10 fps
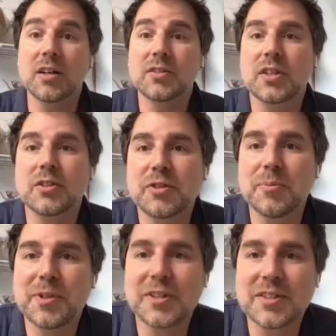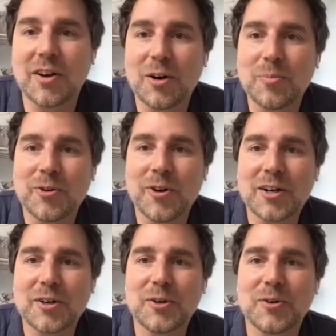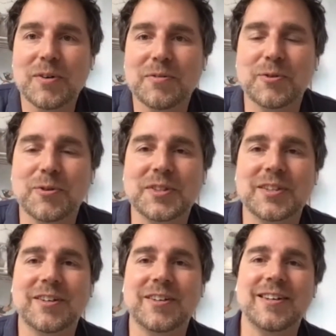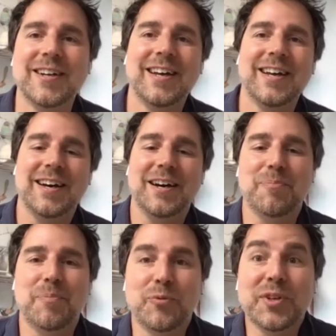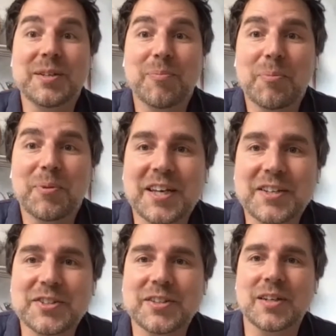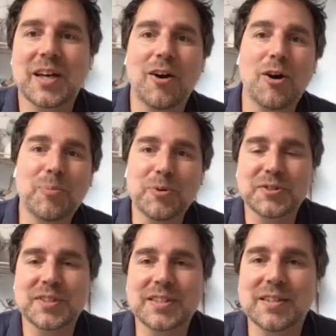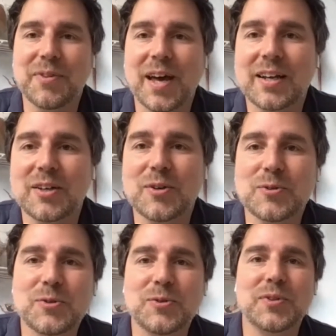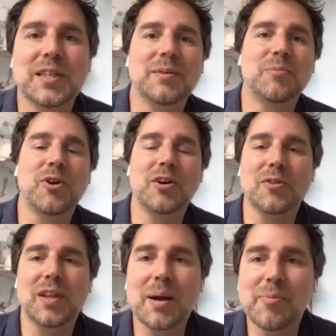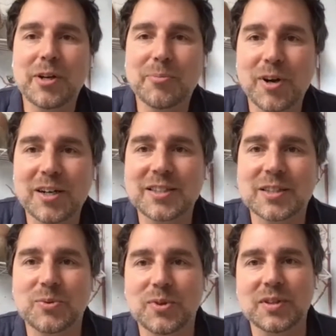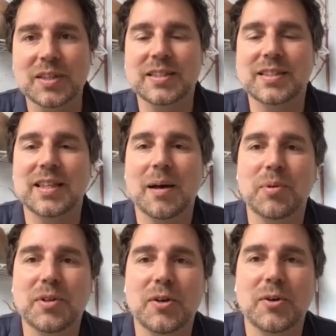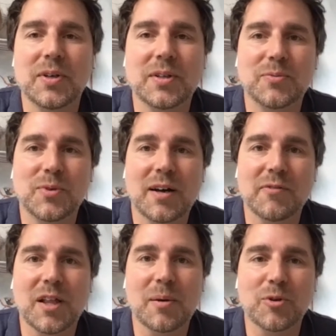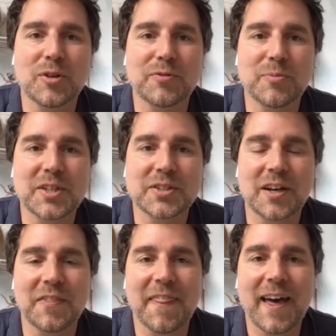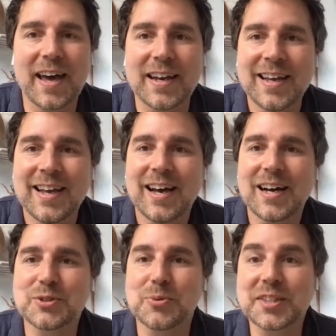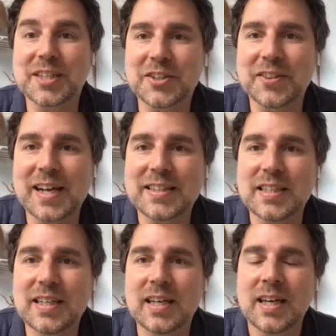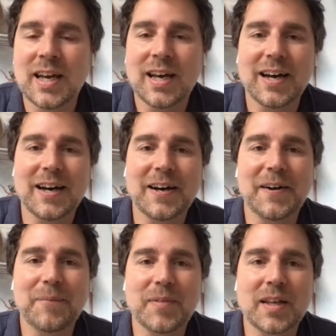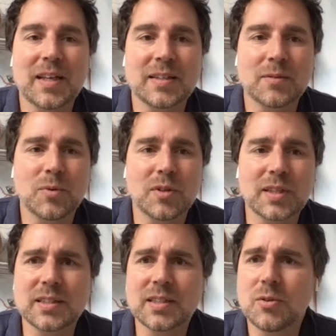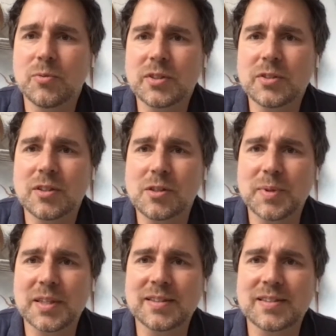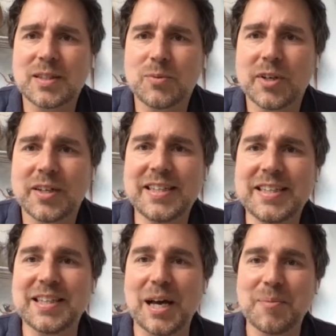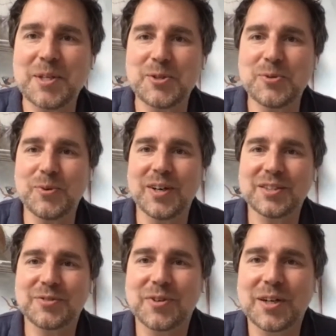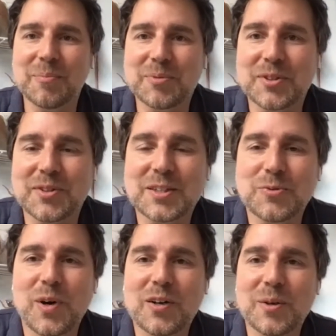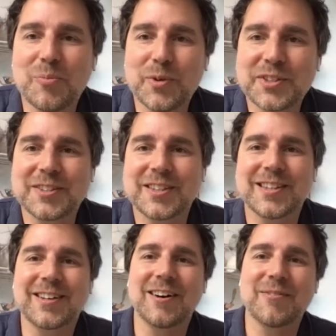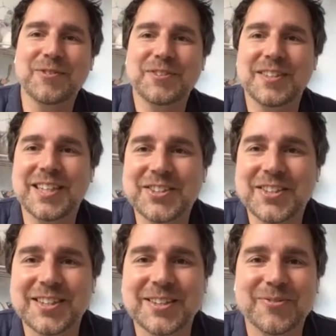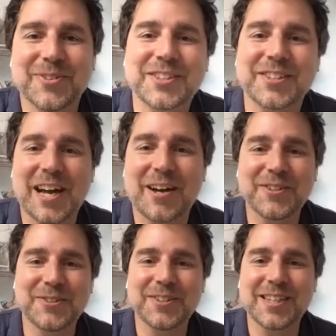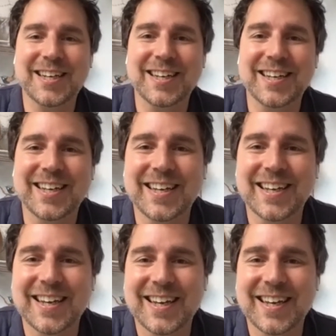He also contributed to OUR Morocco, of course, our recent publication. All proceeds of that go to the Morocco Library Project. We'll link to that below, and we'll have a lot more information on that. So we'll touch on that today, and we'll get to know Richard a little bit and see where he's coming to us from. So let's welcome Richard to the conversation. Richard, how are you doing today?